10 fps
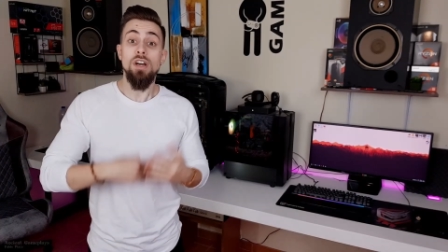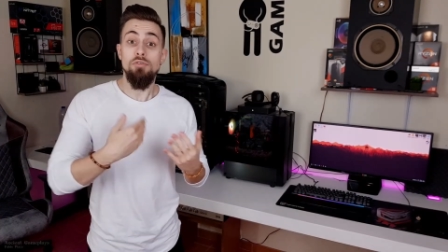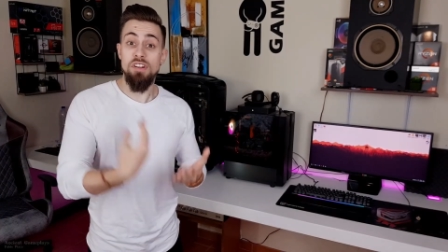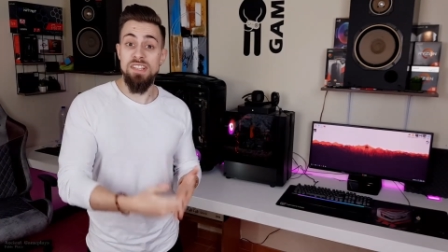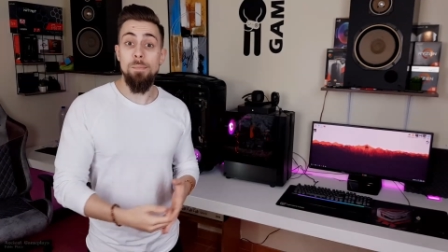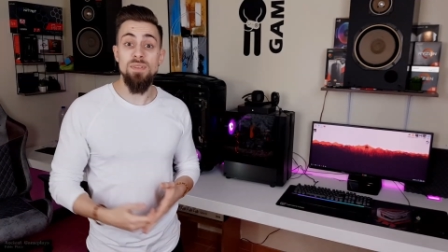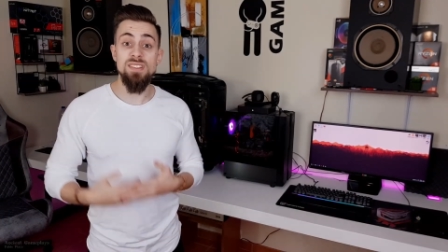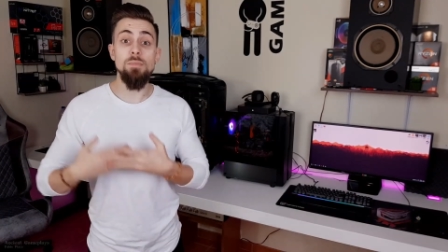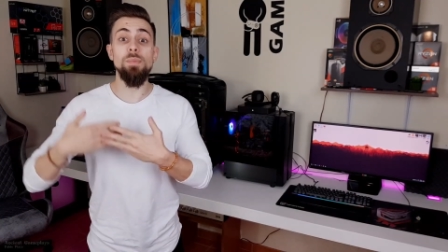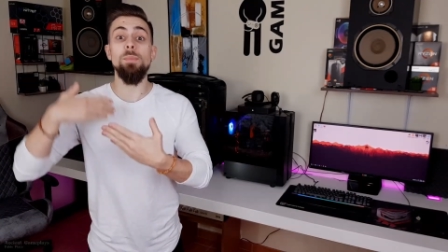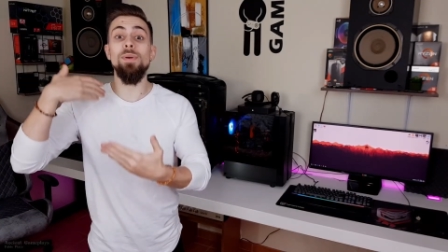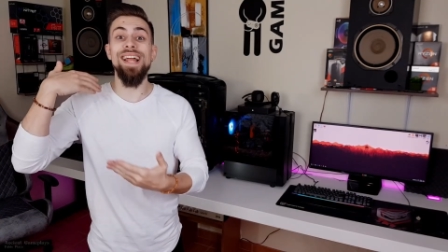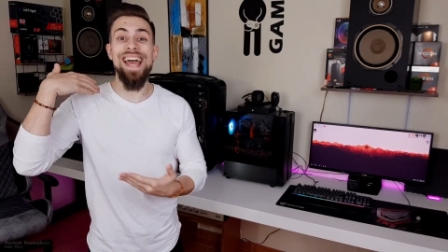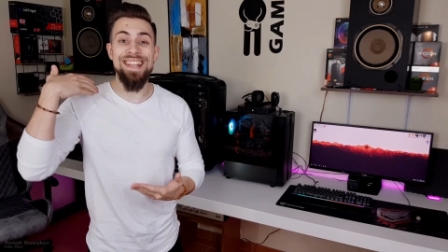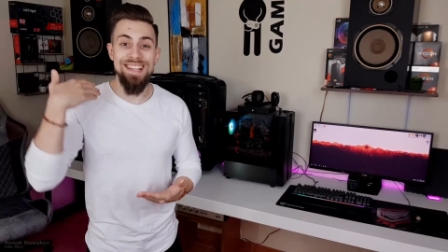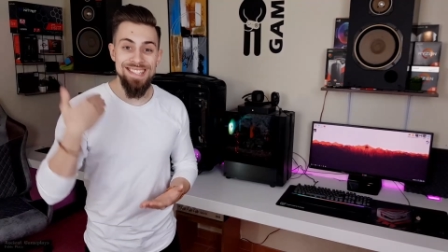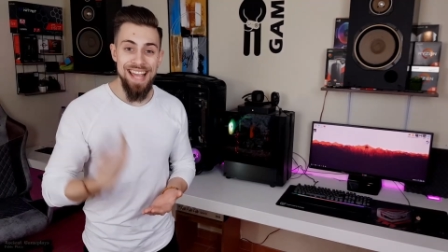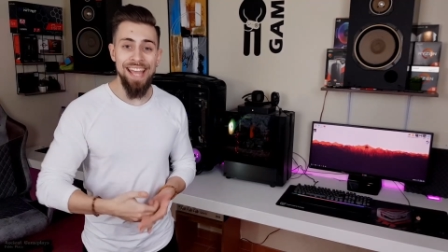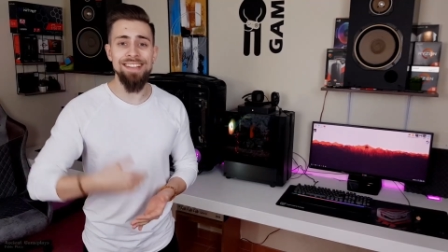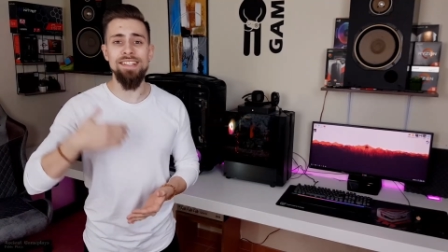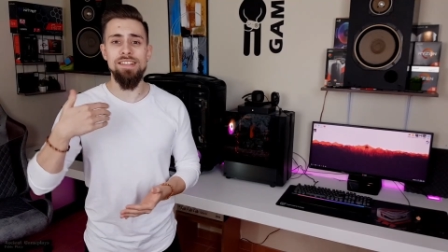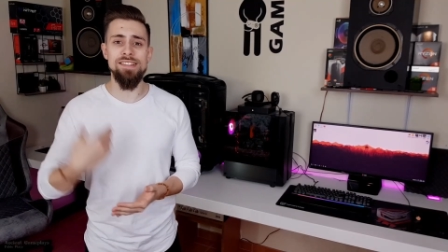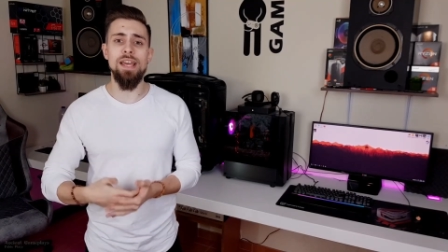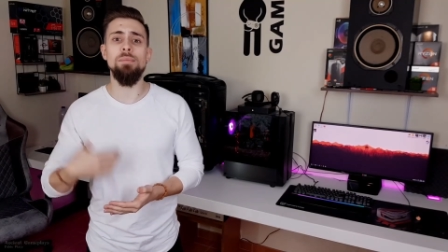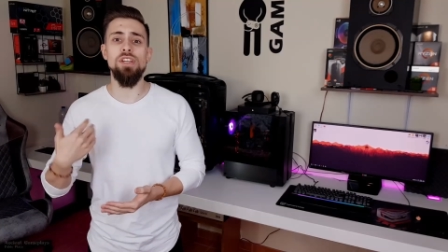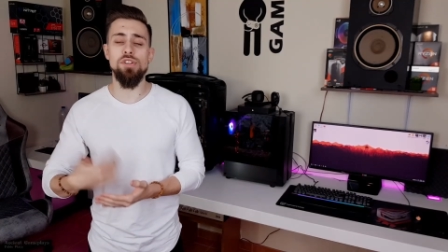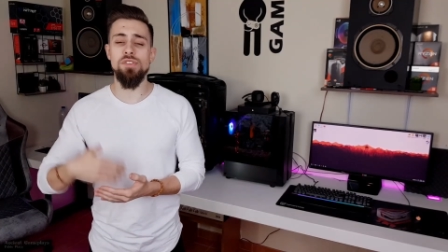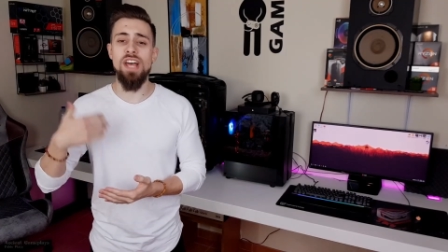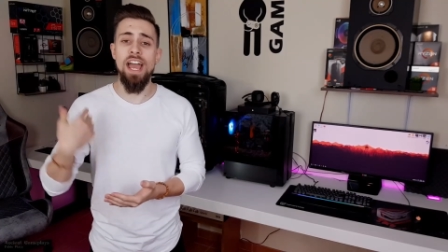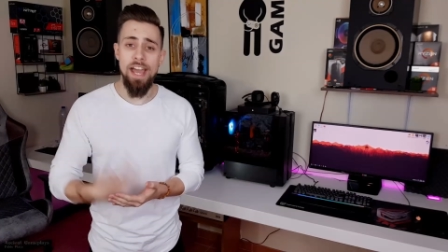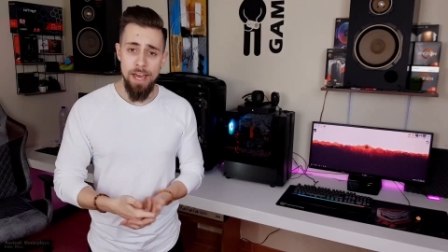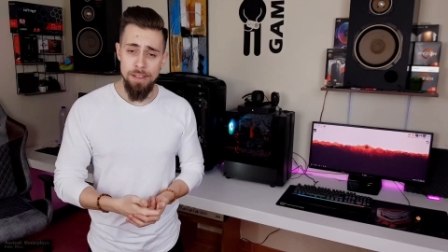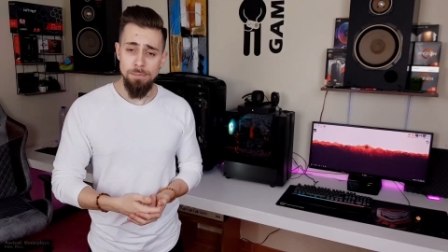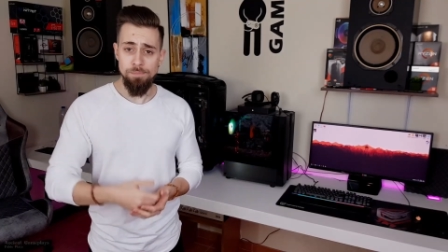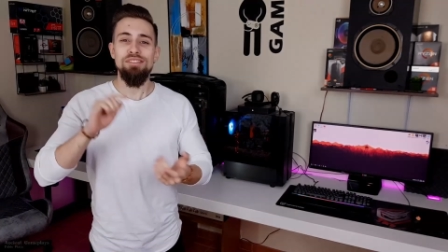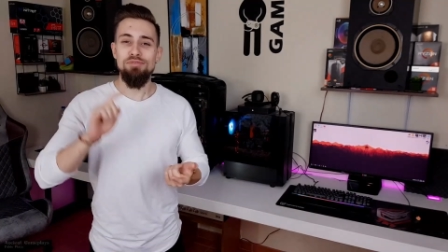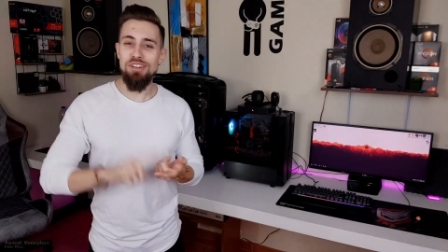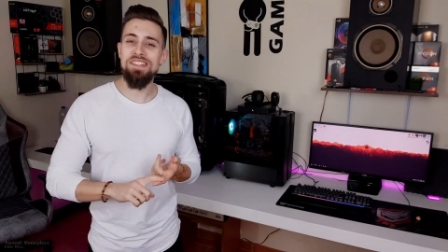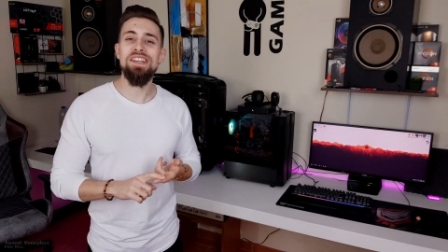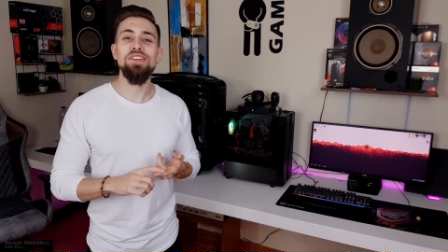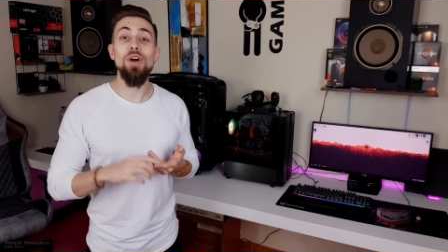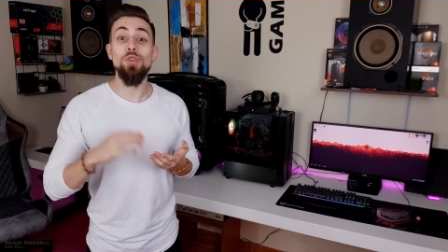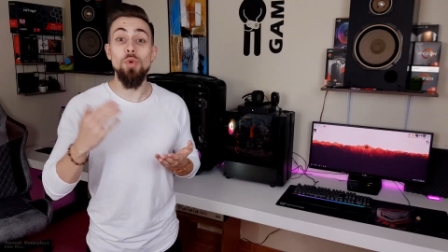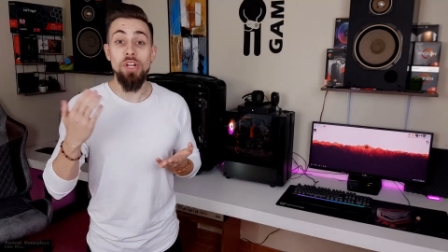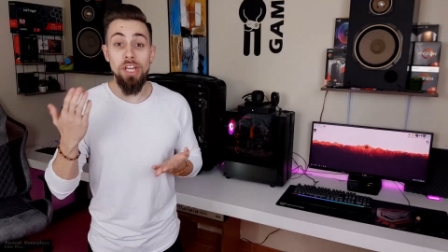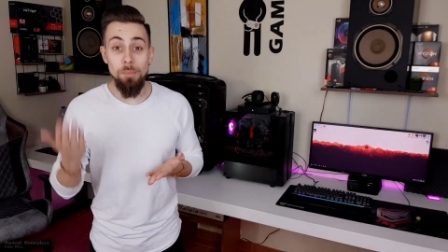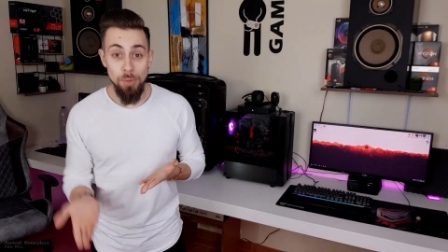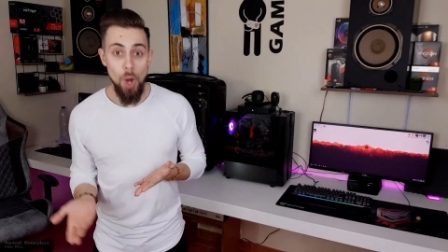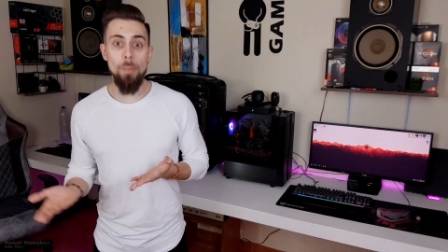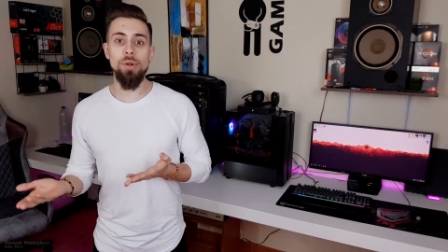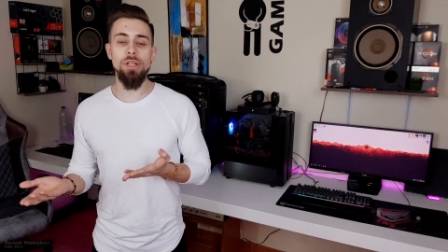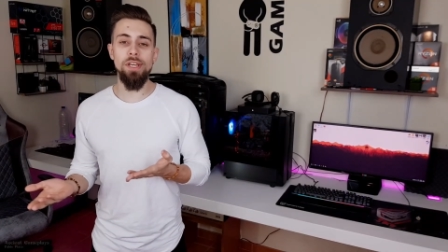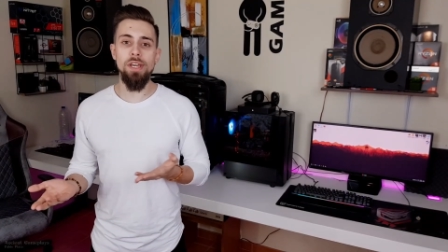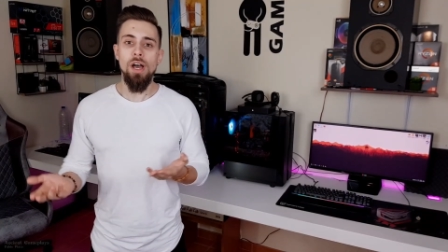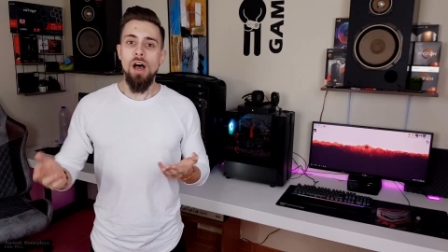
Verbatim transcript: For example, some people had exactly the same issues I have, FreeSync not working properly,